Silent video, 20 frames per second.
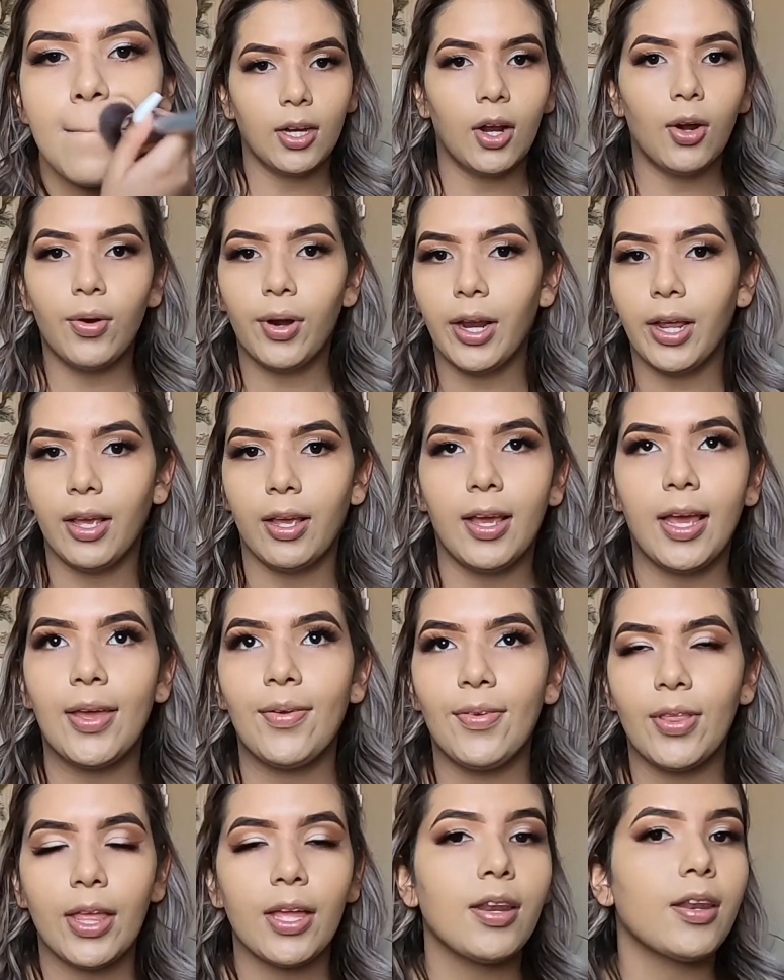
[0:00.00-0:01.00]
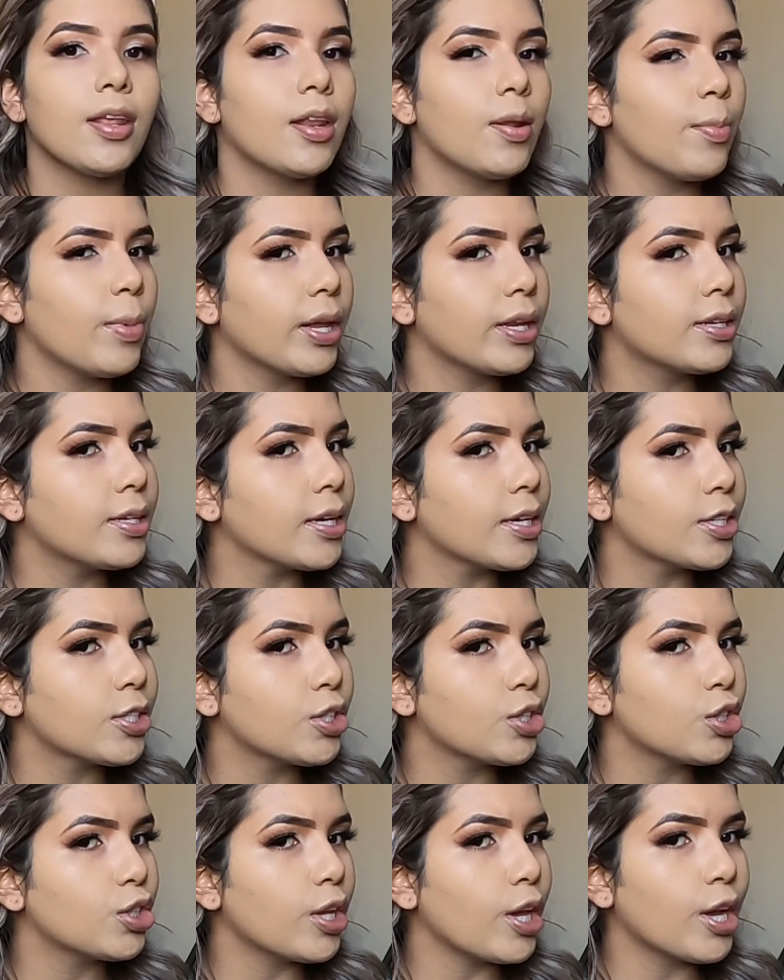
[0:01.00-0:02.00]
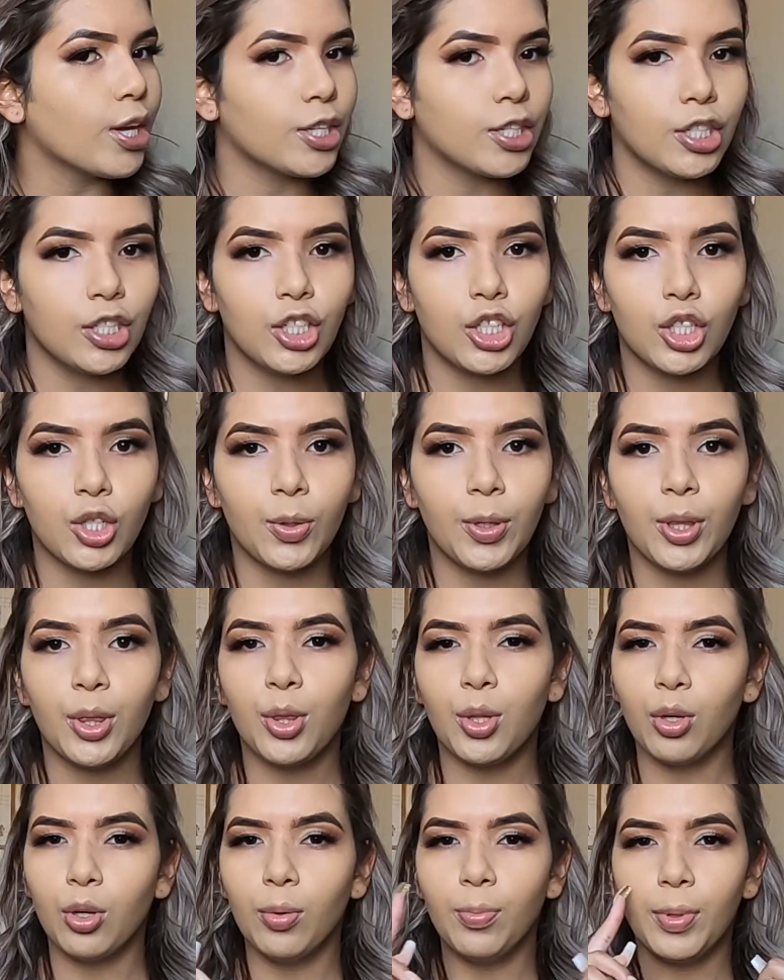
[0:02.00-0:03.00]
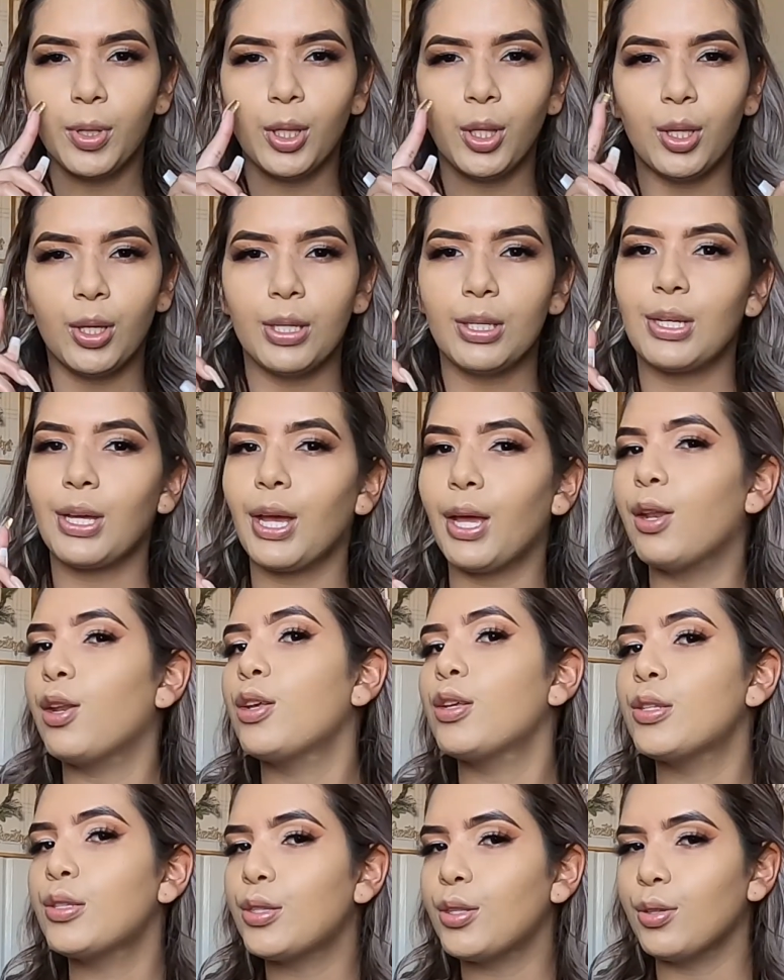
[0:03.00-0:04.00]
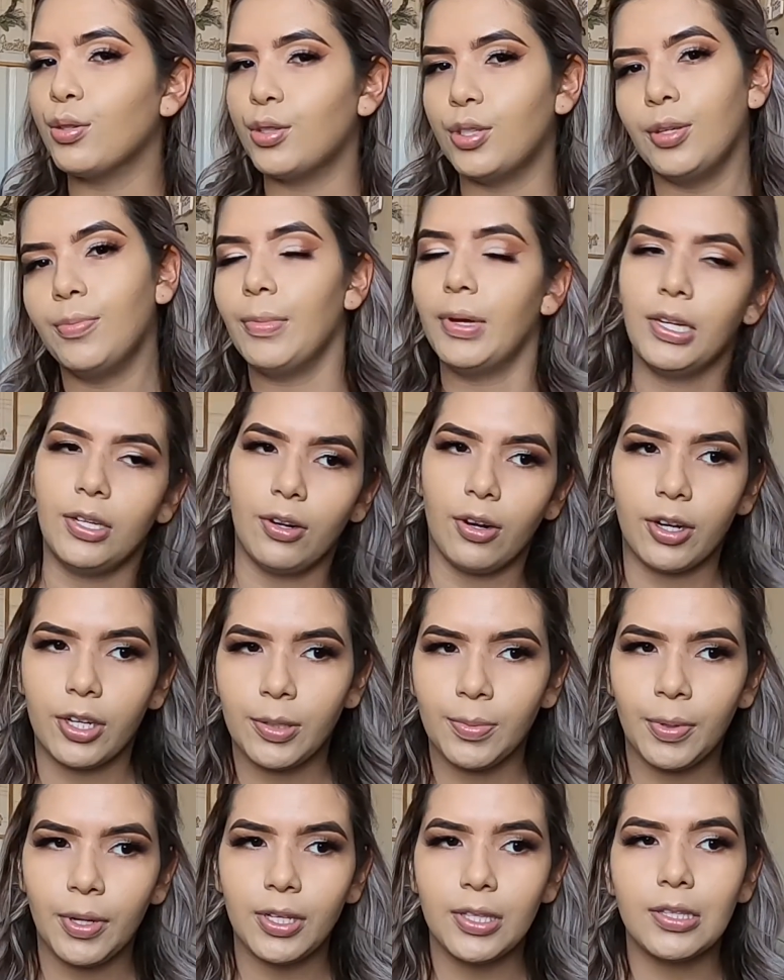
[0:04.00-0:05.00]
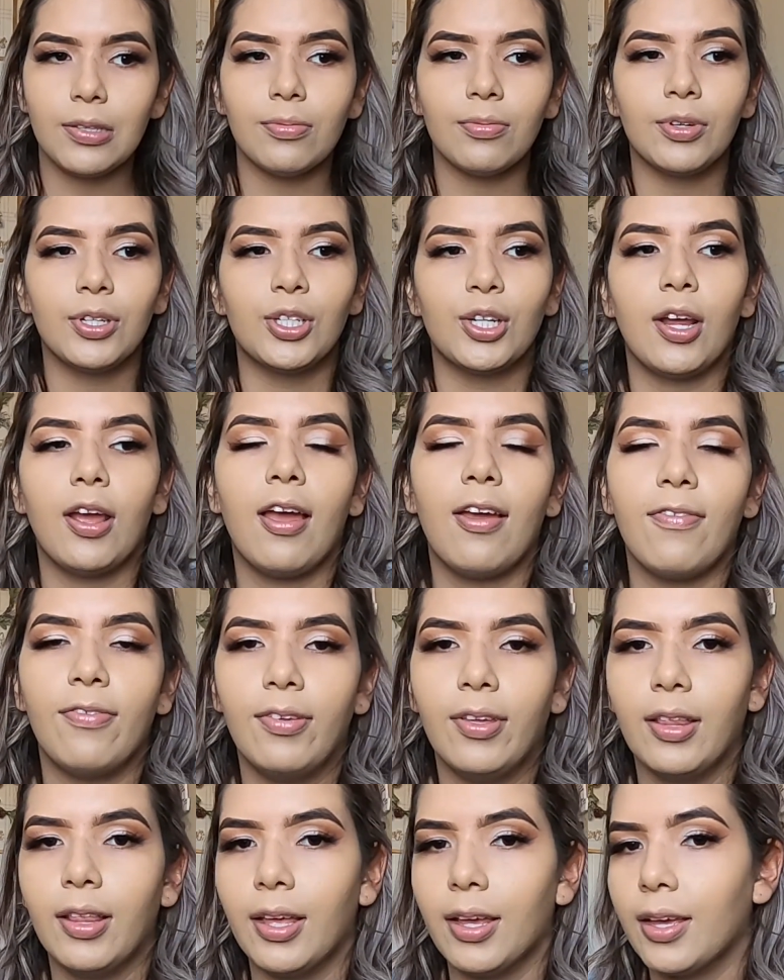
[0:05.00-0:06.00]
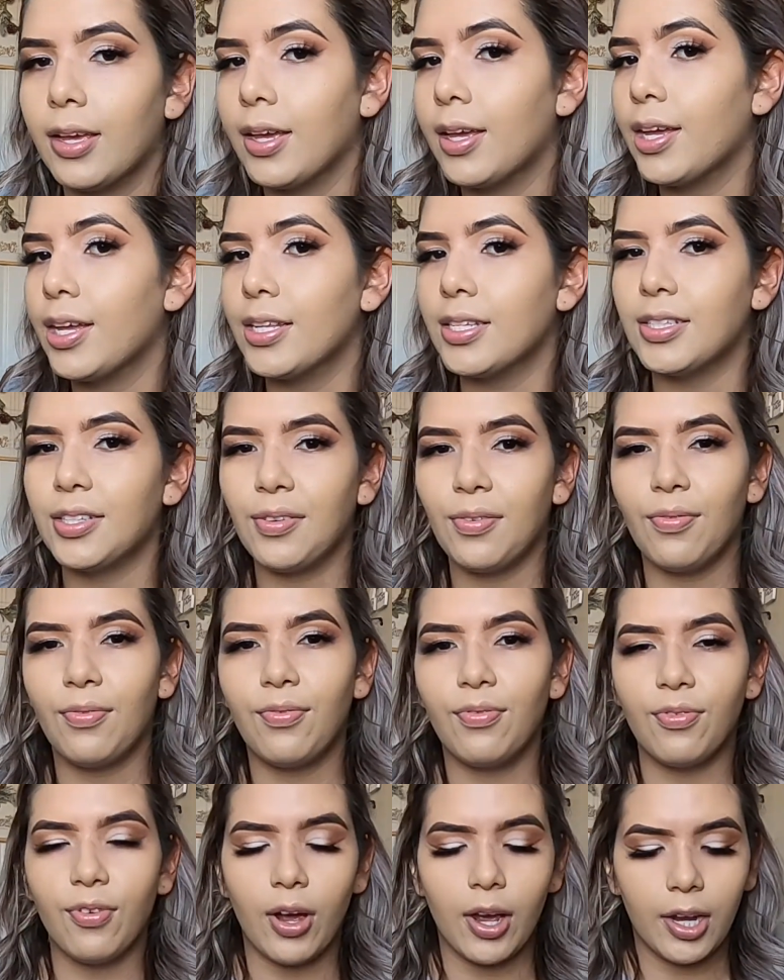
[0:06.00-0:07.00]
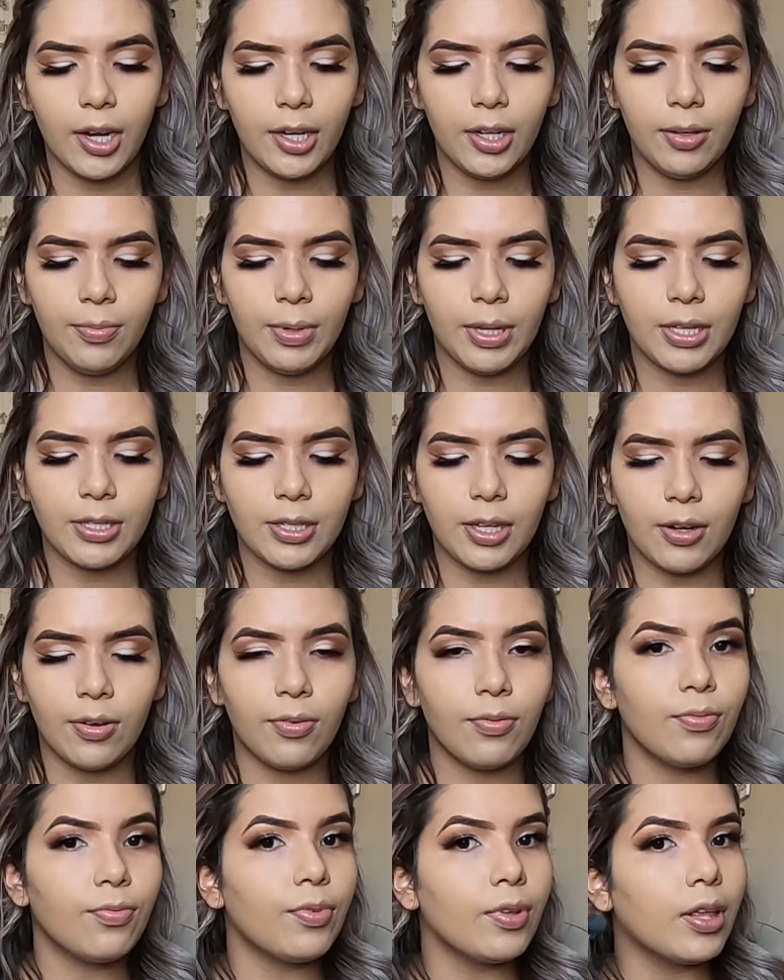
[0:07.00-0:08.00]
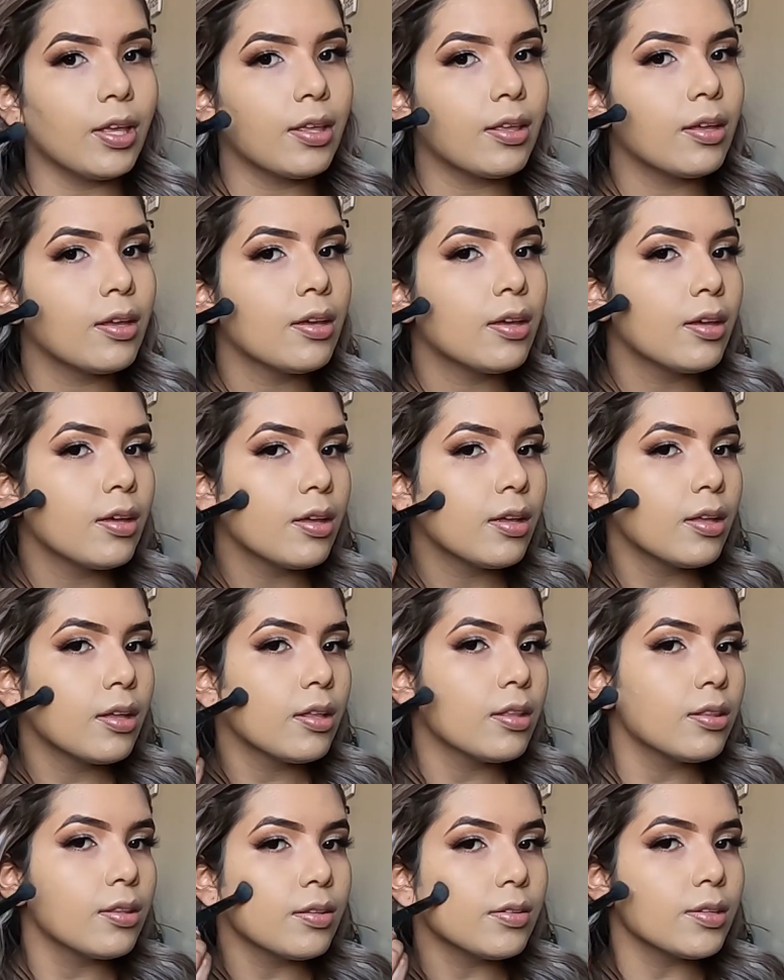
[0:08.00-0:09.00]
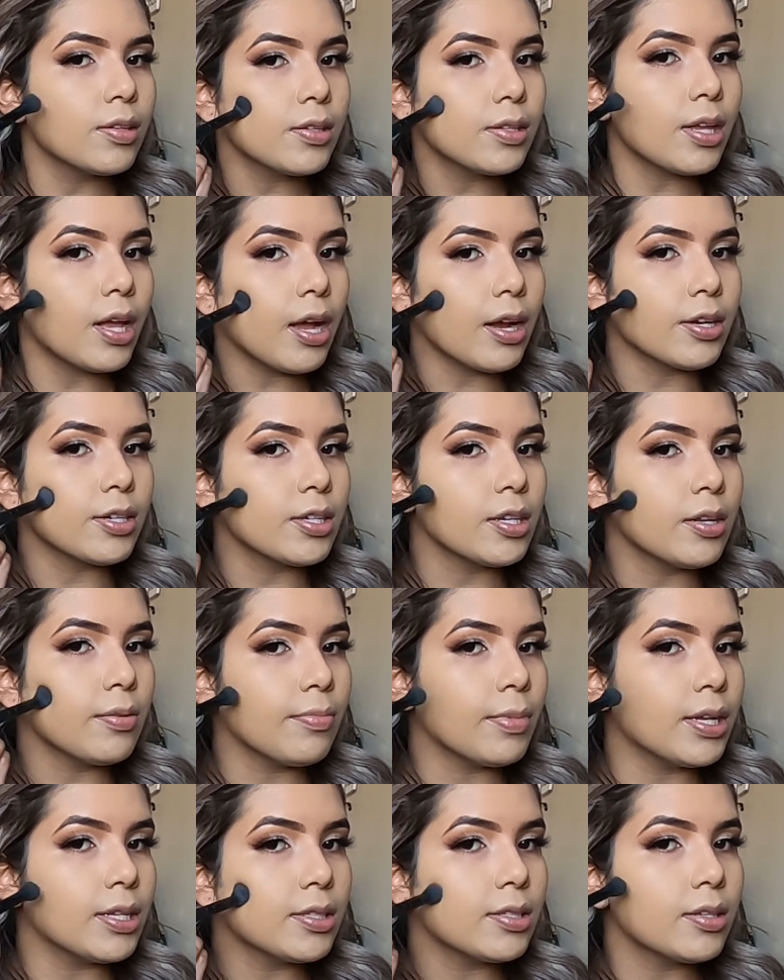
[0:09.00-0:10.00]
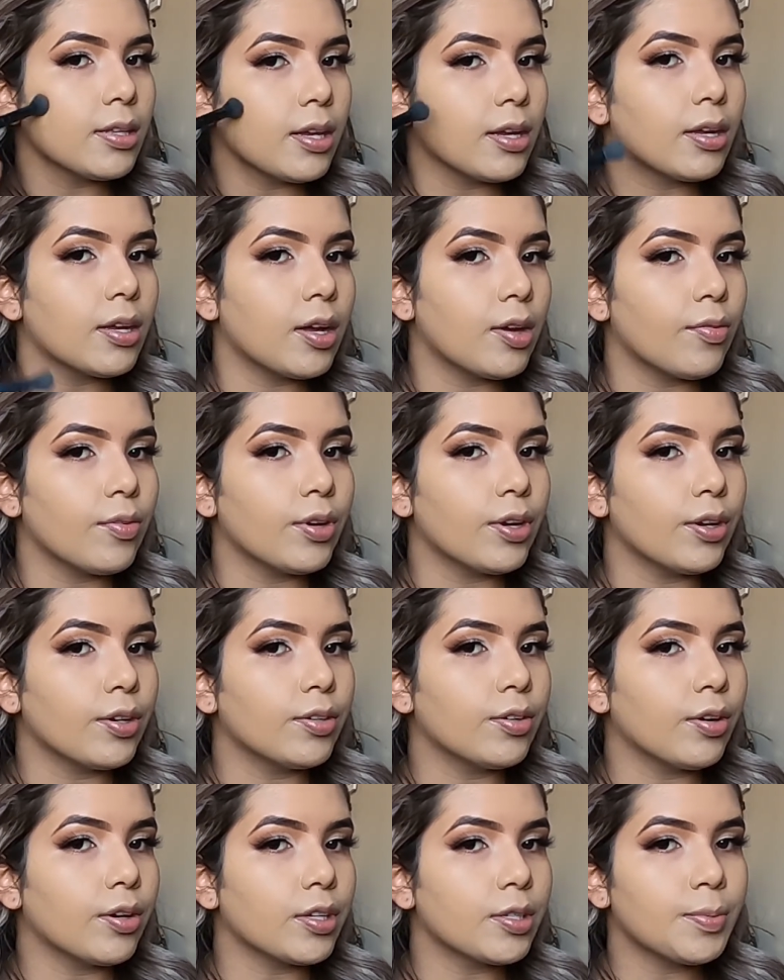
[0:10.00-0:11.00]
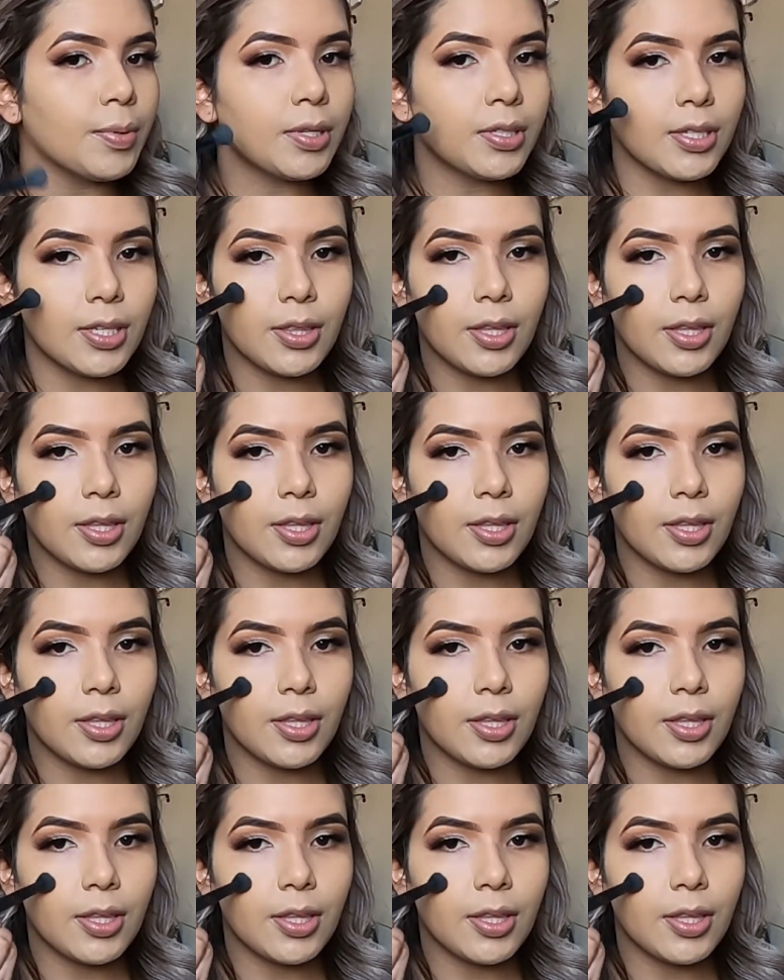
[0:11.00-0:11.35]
Alright, I feel like none of my texture is actually showing through, but you could kind of still see my dark spots, which I feel like it's fine because I don't feel like this is actually meant to like cover your dark spots.